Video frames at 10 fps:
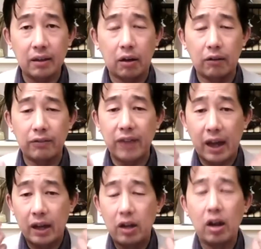of
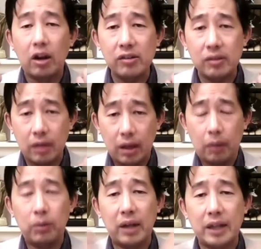that loss, it
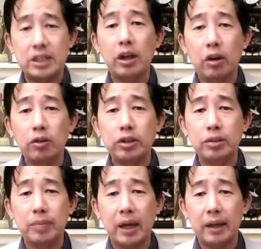will actually hold you
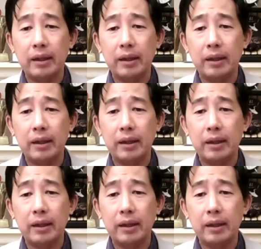back?